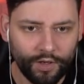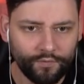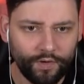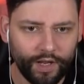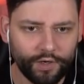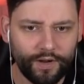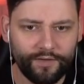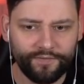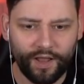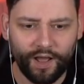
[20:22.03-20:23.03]
Right, create
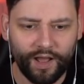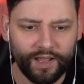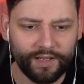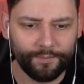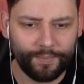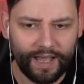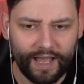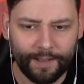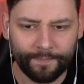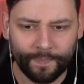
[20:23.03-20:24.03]
flight,
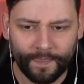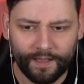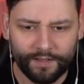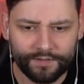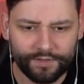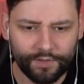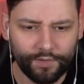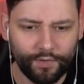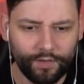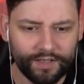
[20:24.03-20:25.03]
bam,
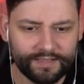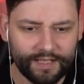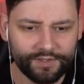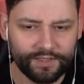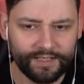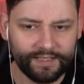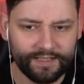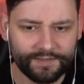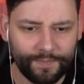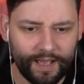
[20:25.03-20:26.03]
to Los
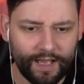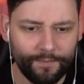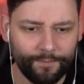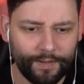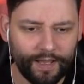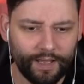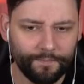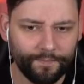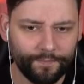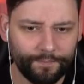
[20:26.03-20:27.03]
Angeles, bam, bam,
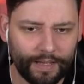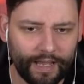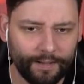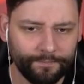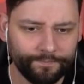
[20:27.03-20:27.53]
bam.